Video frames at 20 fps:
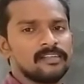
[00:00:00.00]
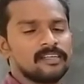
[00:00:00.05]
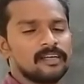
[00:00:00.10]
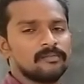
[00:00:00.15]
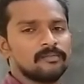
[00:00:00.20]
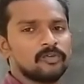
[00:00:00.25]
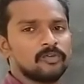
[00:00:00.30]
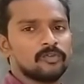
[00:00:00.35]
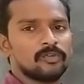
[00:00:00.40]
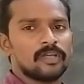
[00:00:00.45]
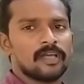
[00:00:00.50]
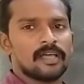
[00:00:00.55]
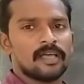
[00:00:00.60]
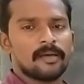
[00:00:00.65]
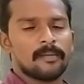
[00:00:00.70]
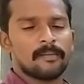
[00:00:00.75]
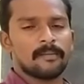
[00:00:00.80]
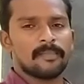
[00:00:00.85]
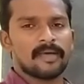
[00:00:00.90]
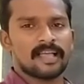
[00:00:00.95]
welcome to the
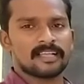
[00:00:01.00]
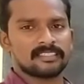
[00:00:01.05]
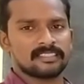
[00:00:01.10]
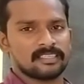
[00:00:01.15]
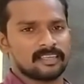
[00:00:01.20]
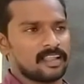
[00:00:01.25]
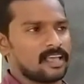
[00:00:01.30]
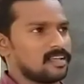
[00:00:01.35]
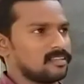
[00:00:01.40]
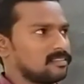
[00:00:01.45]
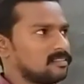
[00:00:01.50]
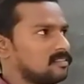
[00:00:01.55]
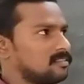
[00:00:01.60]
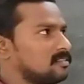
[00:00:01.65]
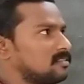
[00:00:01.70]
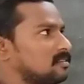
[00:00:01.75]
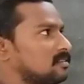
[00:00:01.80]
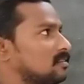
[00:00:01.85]
maths class.